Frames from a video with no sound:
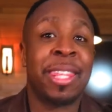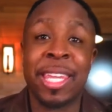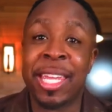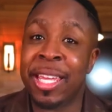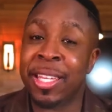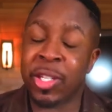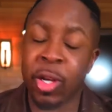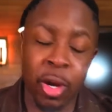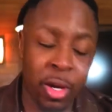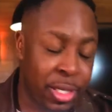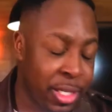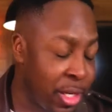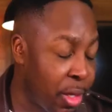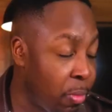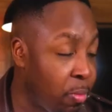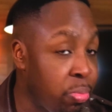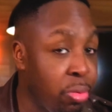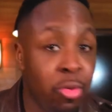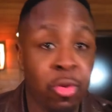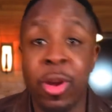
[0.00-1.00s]
These are
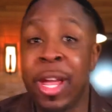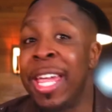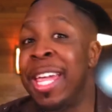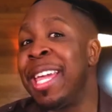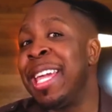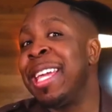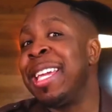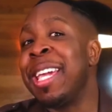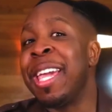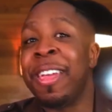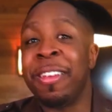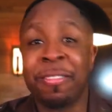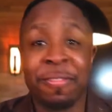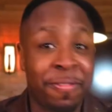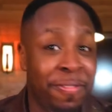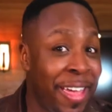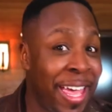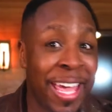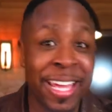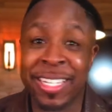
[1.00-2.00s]
some praying
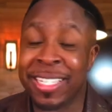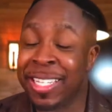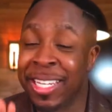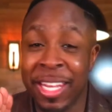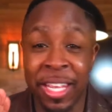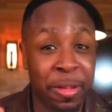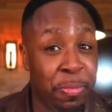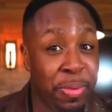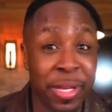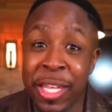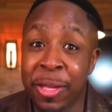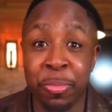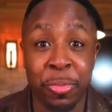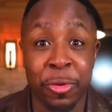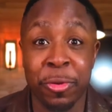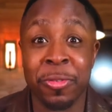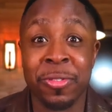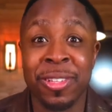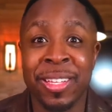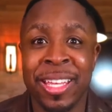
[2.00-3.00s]
and fasting
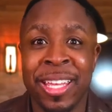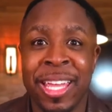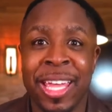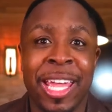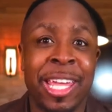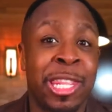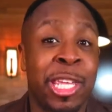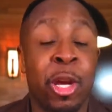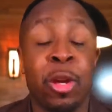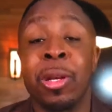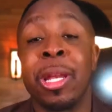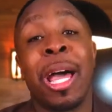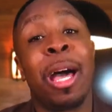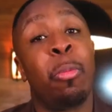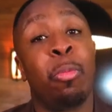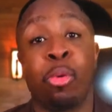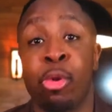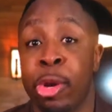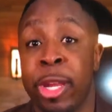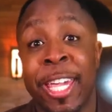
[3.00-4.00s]
people, and they are
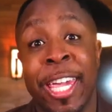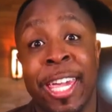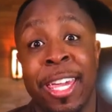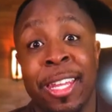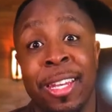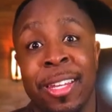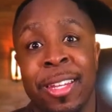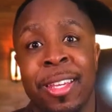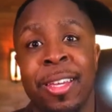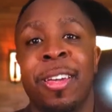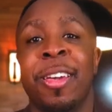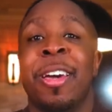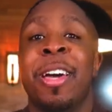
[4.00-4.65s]
not born again.